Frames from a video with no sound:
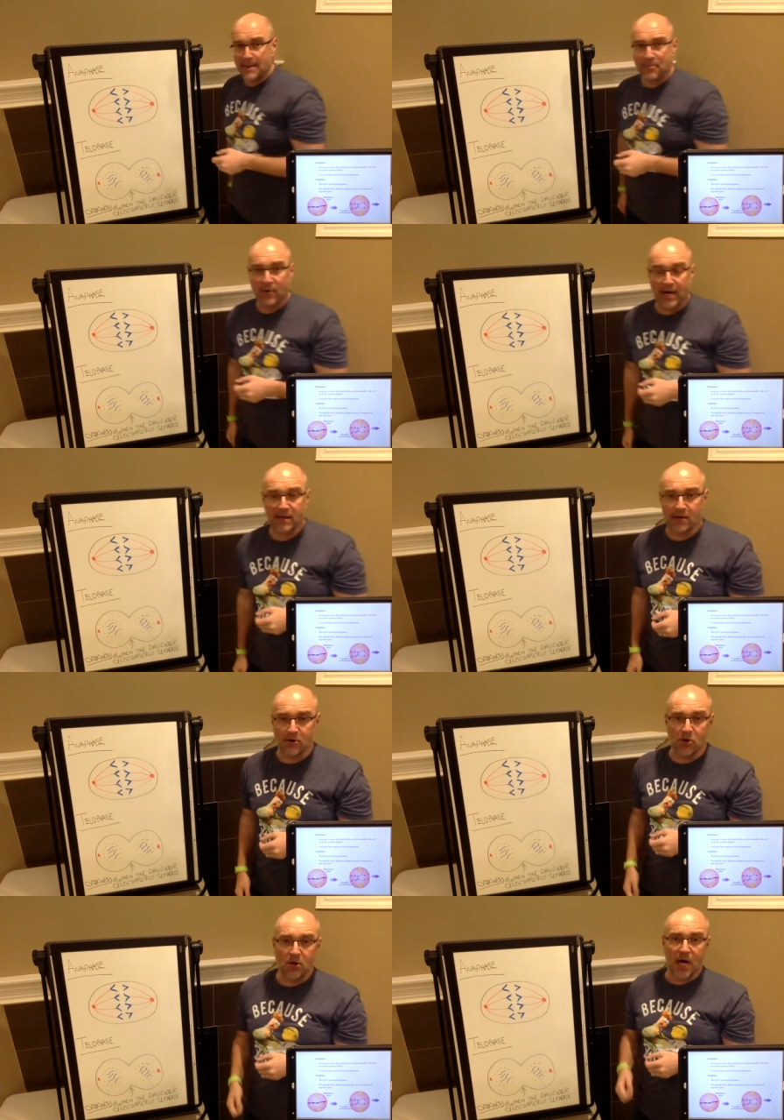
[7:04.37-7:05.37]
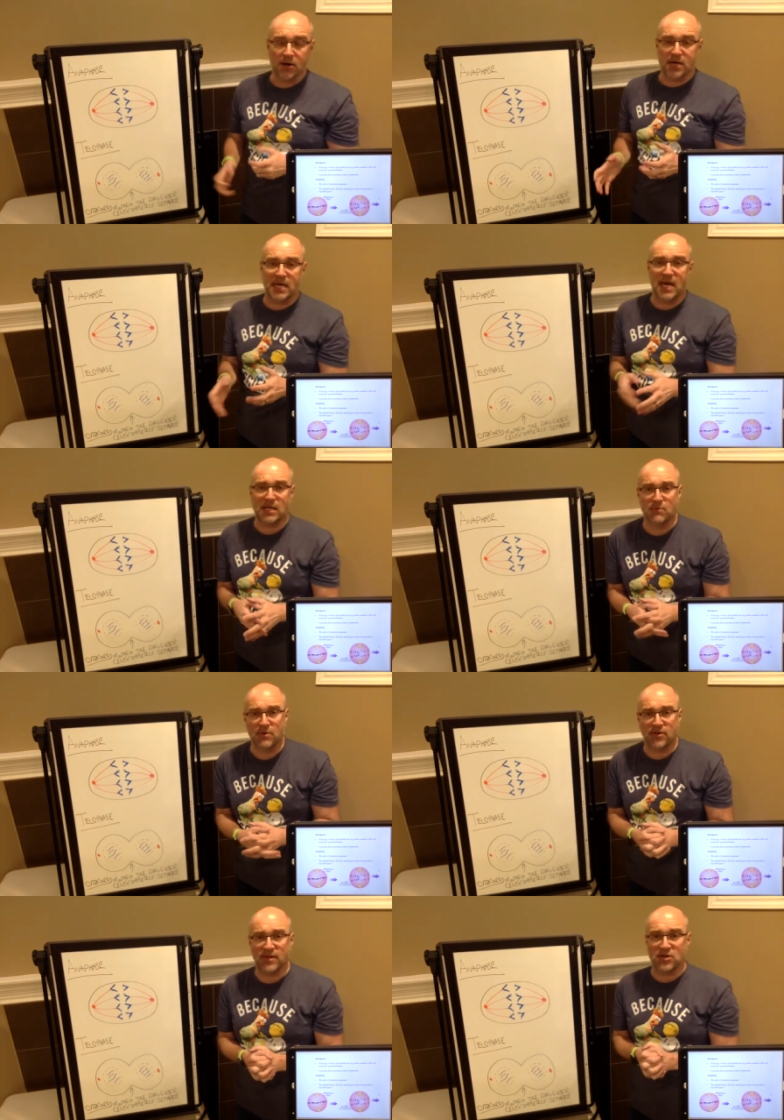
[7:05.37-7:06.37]
separated, they're no longer connected
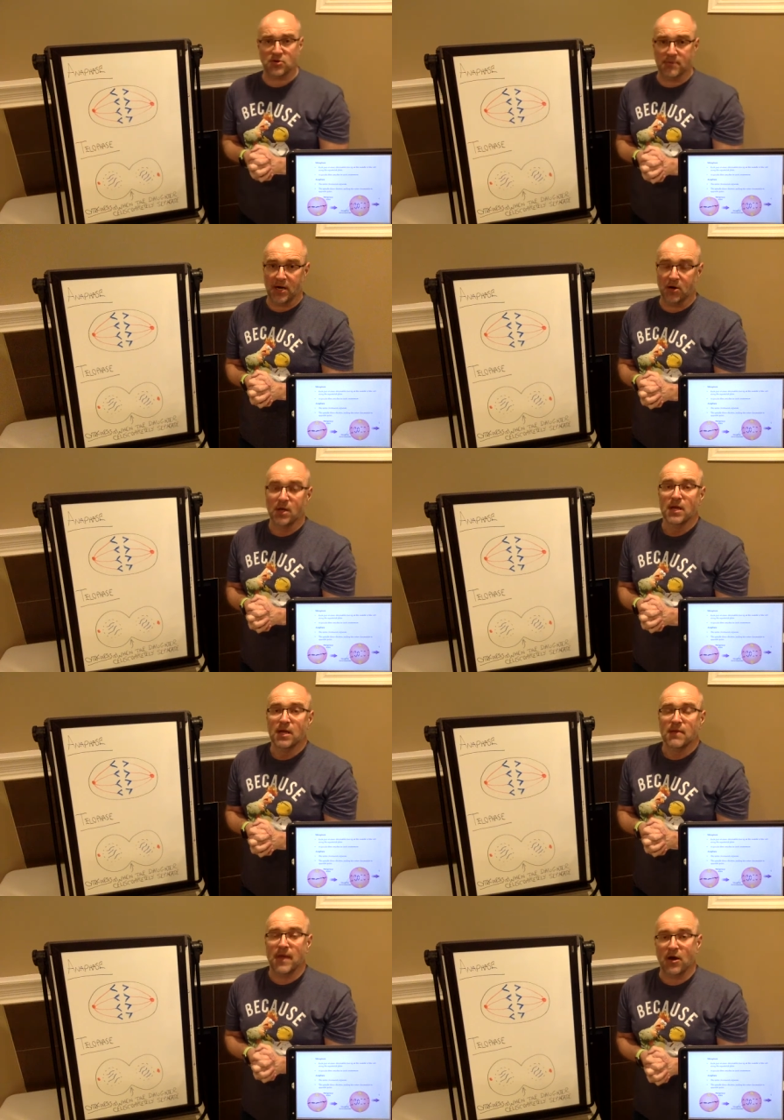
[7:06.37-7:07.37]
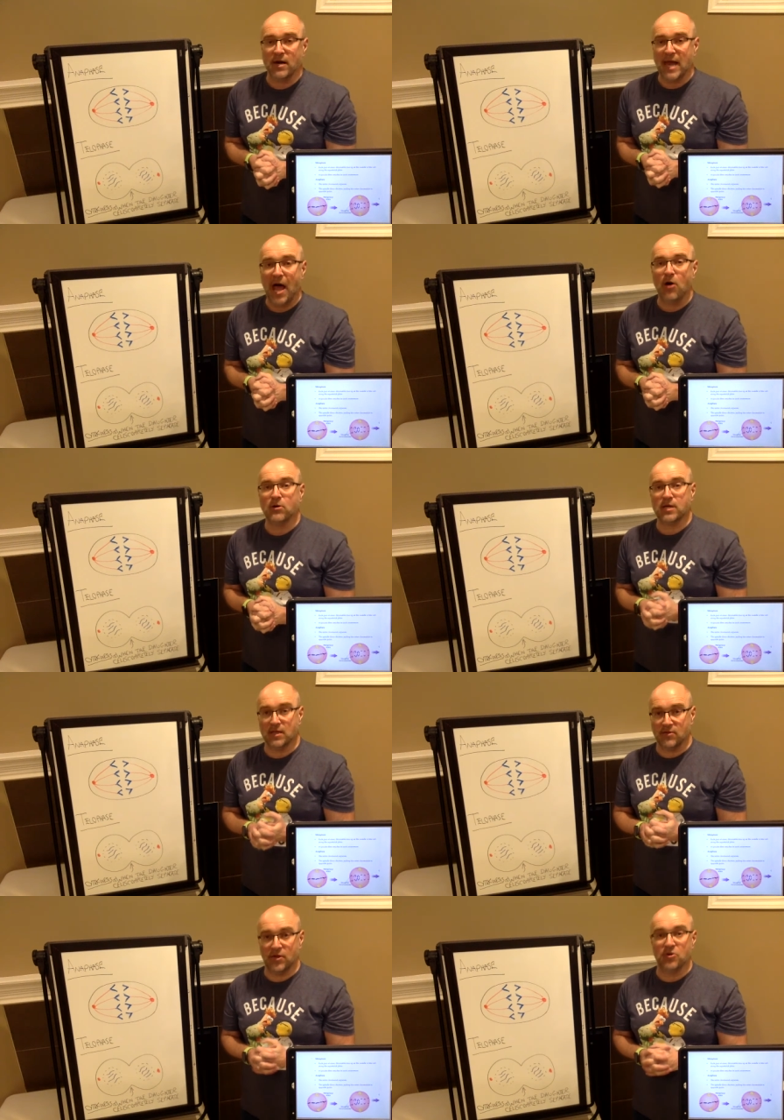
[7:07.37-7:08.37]
with a centromere they are now
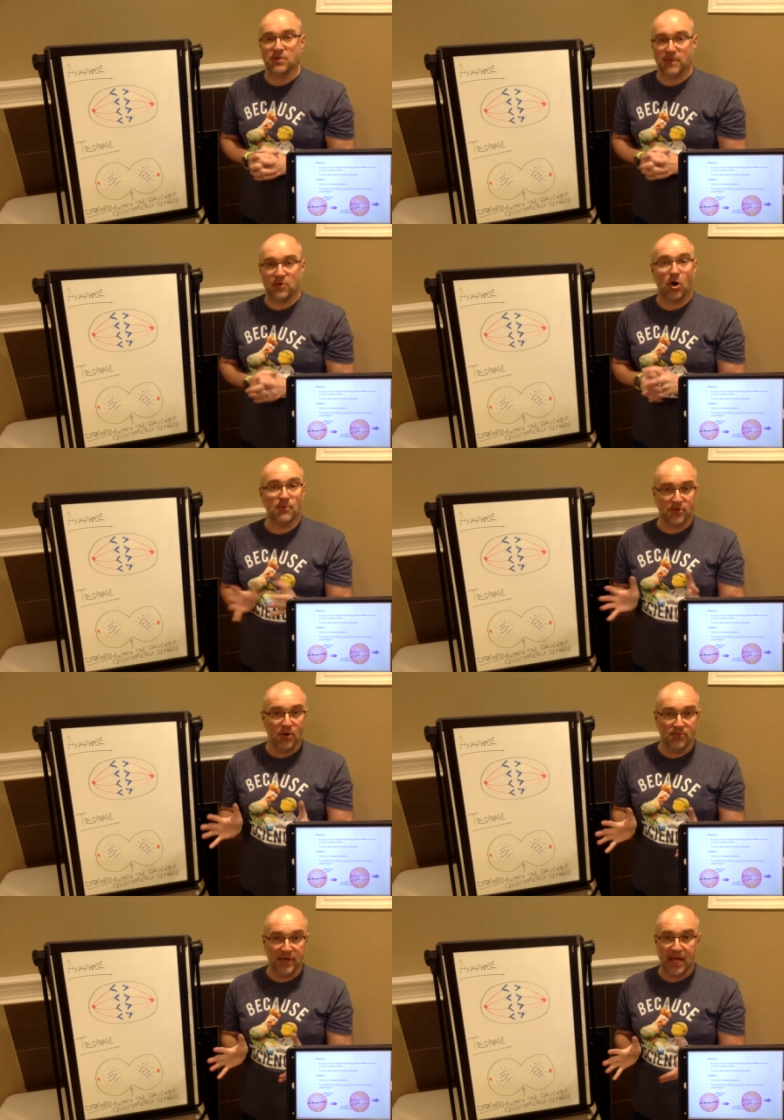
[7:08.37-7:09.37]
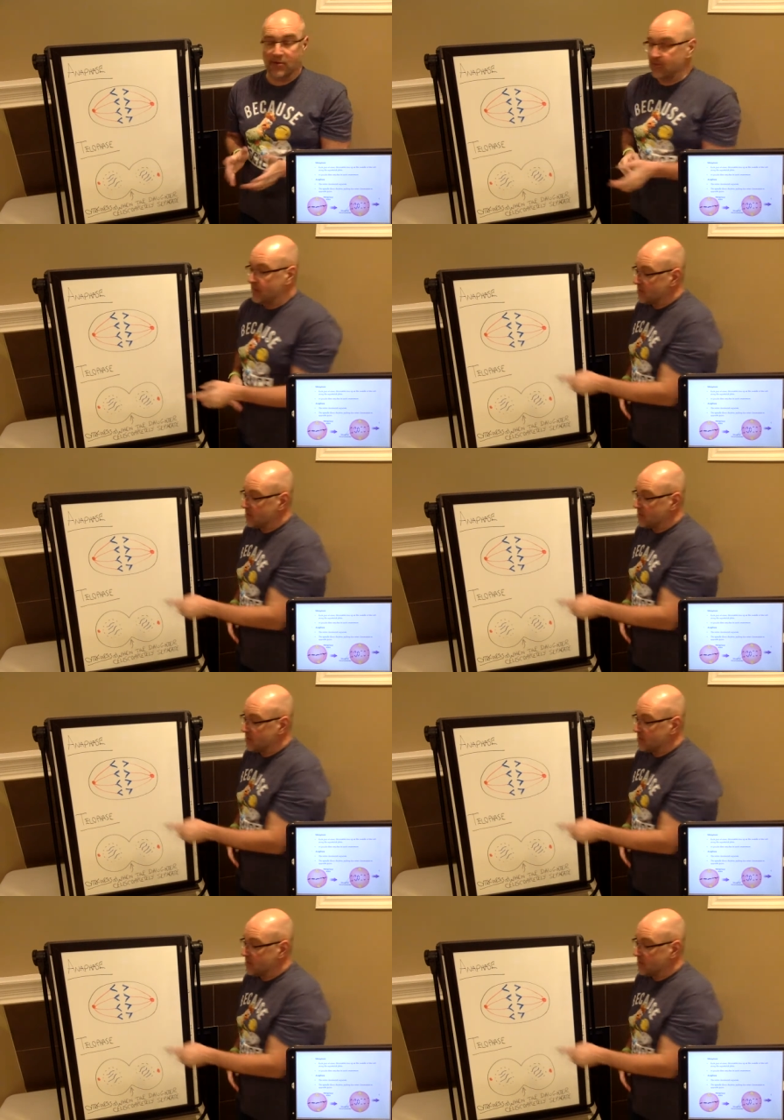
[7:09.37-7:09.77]
considered to be chromosomes again. So